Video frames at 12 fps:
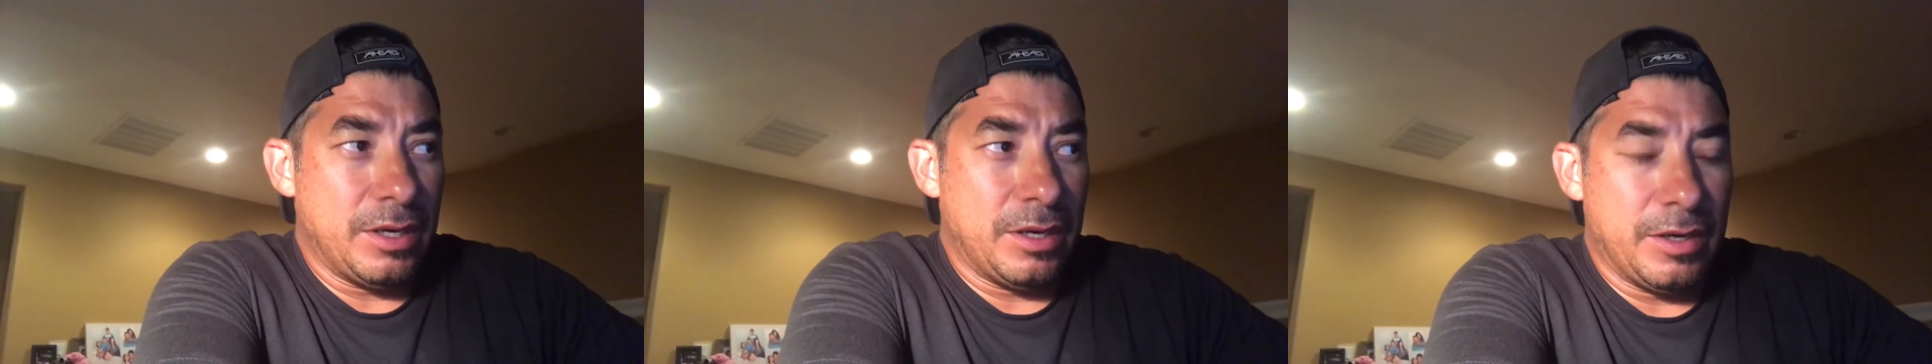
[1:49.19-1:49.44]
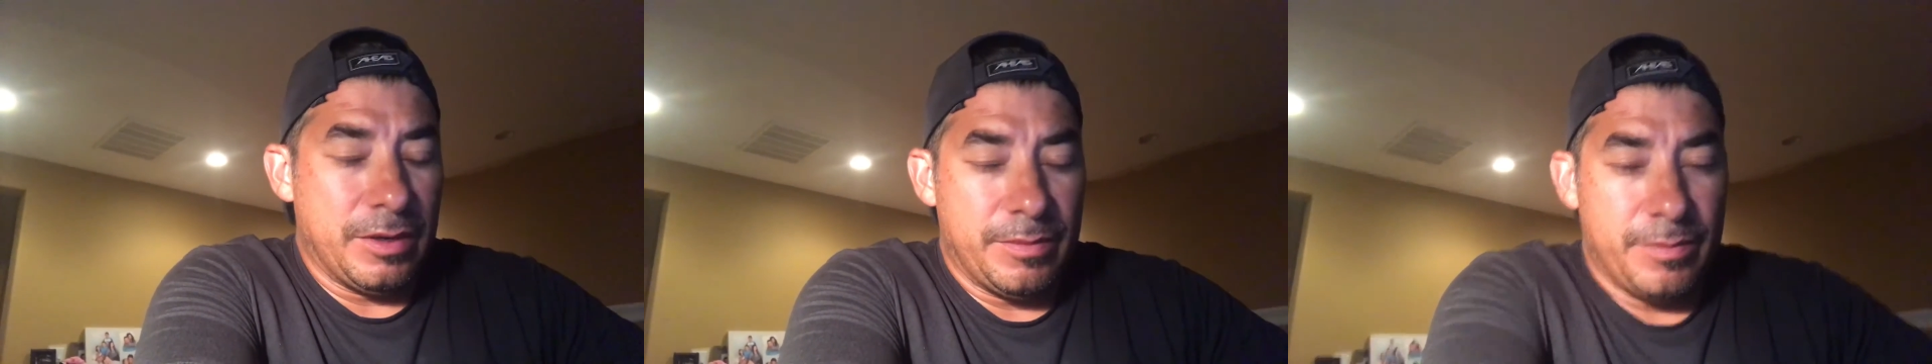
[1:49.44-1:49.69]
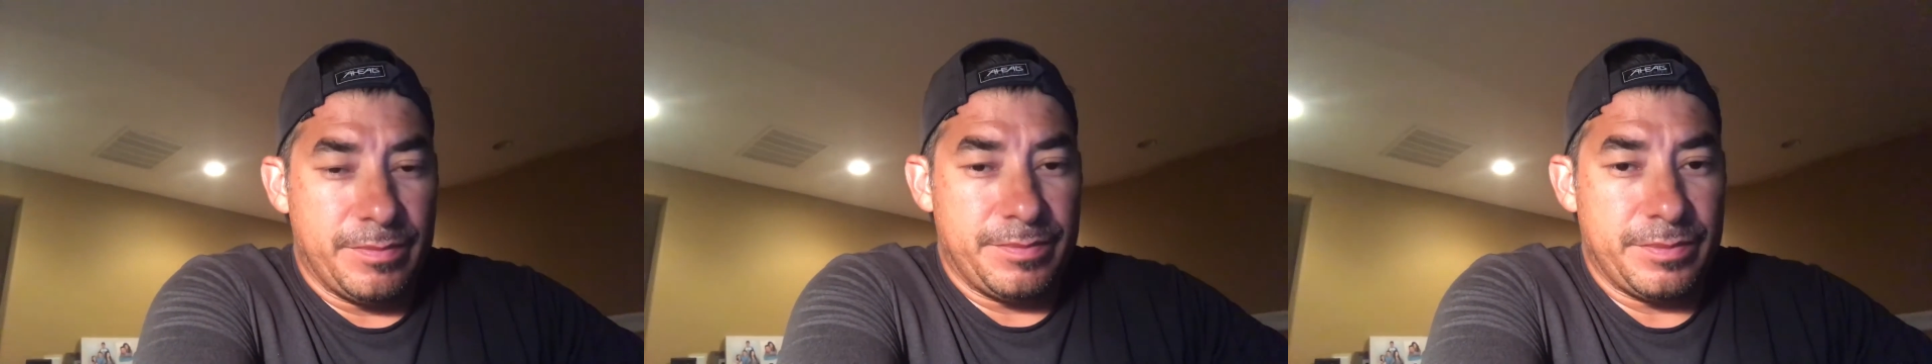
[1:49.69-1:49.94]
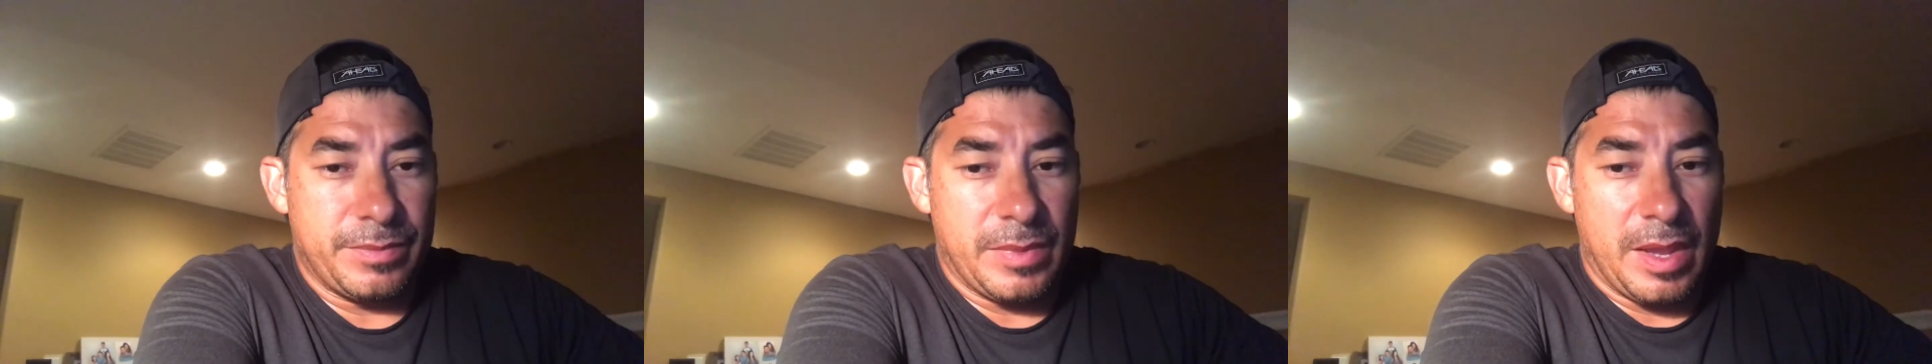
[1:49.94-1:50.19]

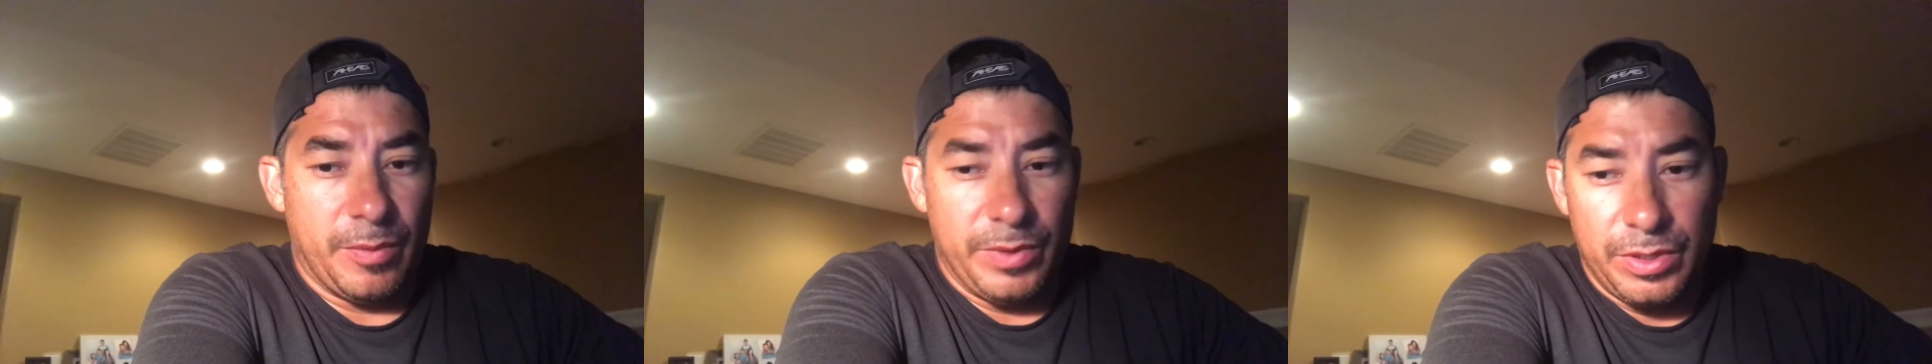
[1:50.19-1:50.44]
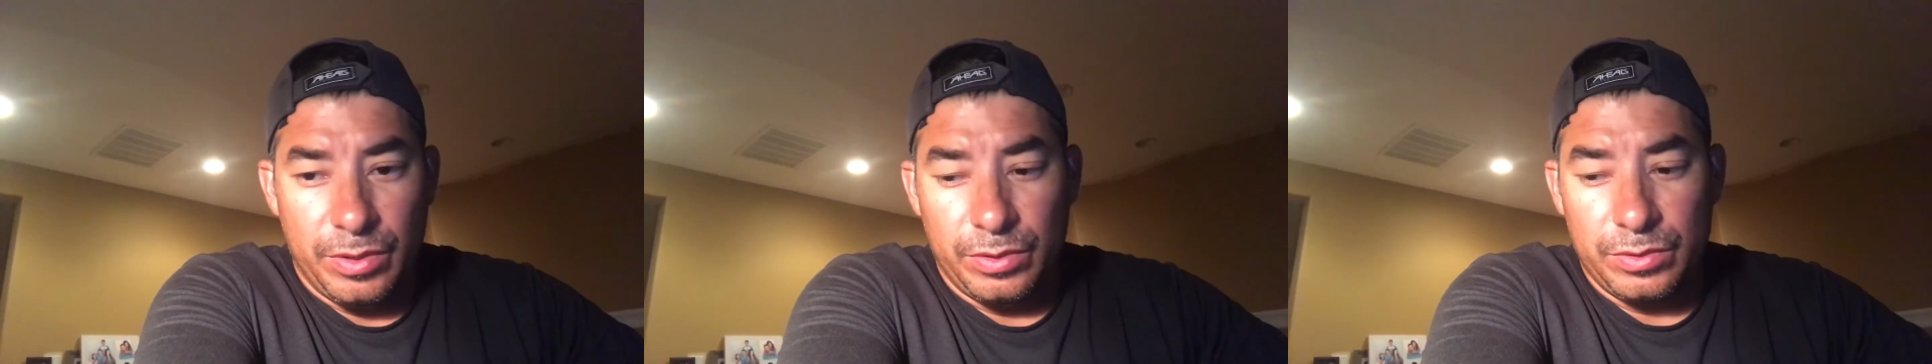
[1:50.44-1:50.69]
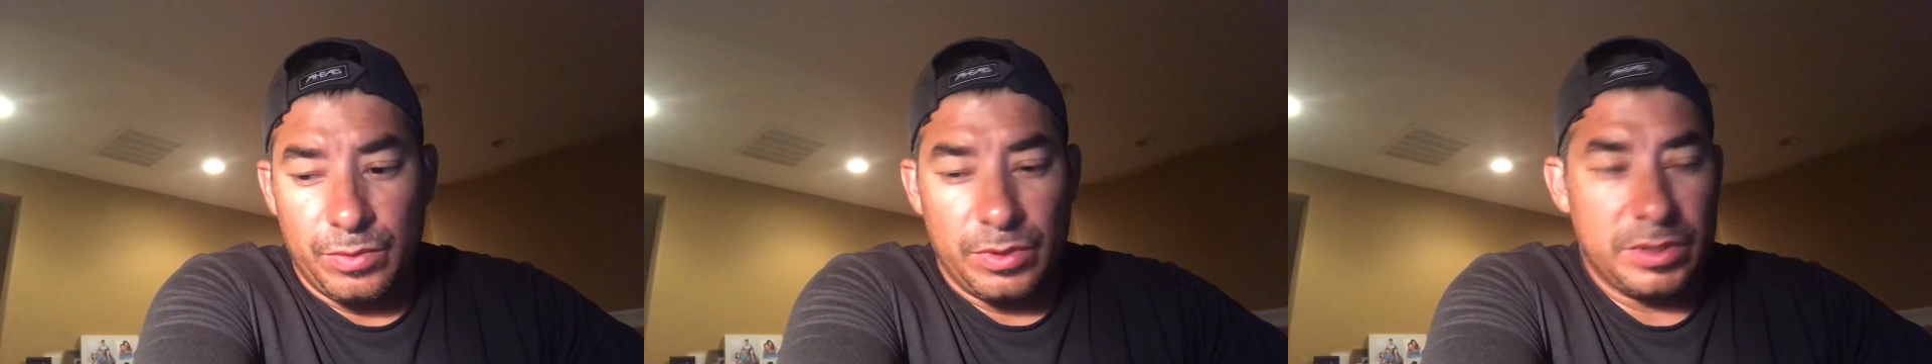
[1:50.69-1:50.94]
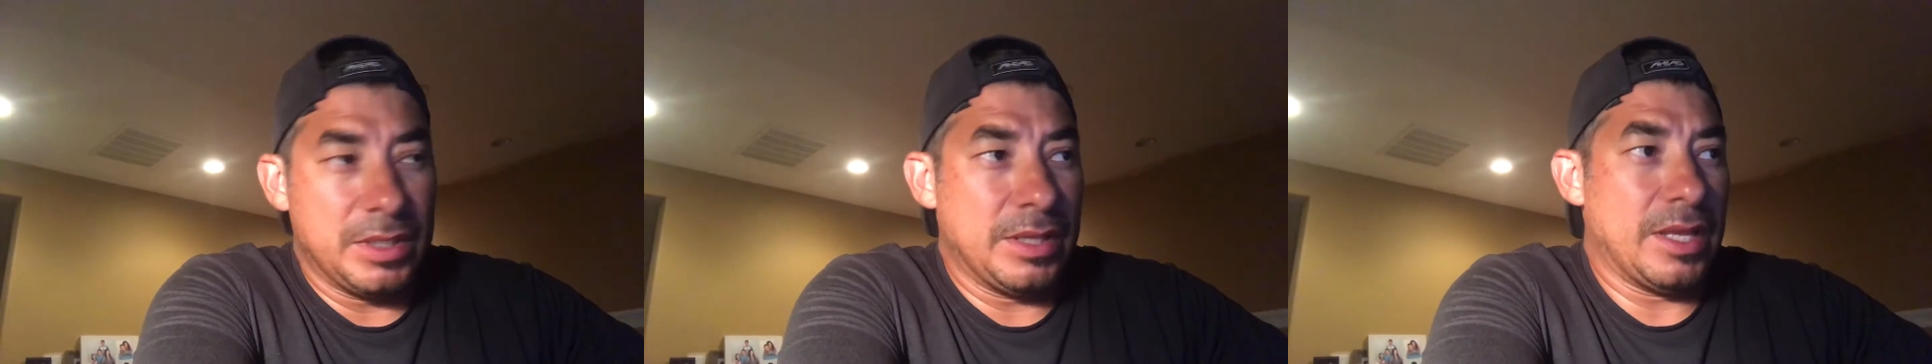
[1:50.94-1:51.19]
that we used were
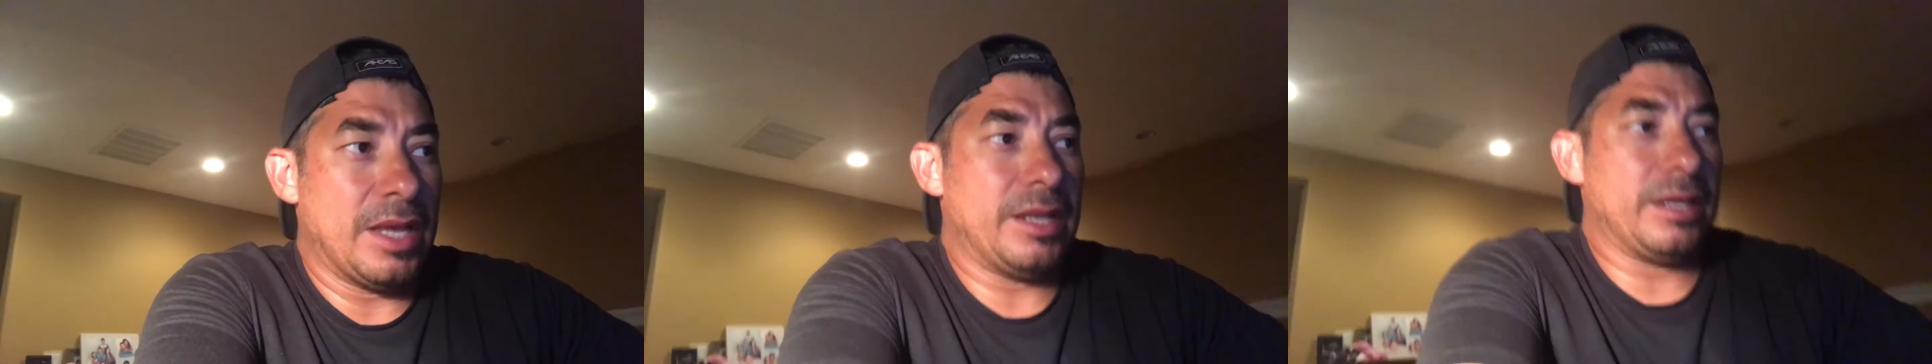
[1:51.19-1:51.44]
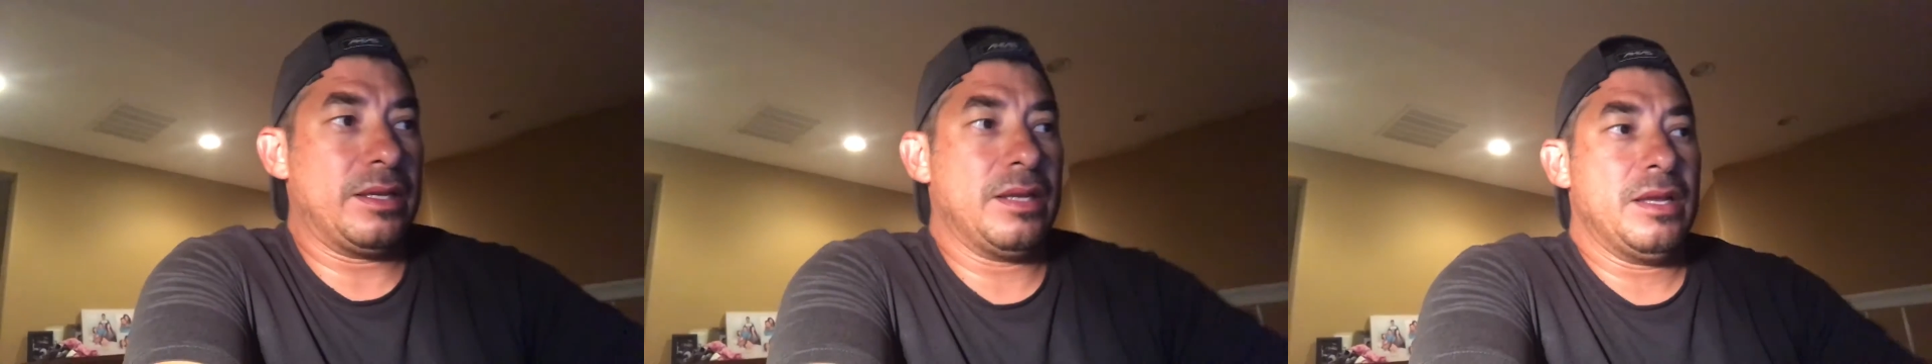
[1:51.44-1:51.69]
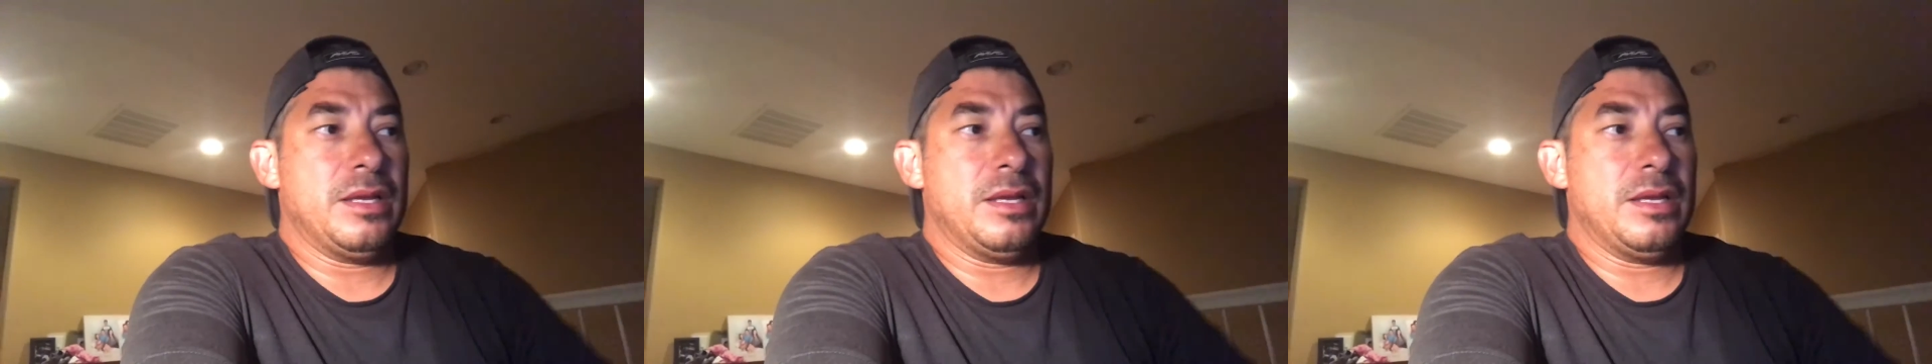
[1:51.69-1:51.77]
synthetic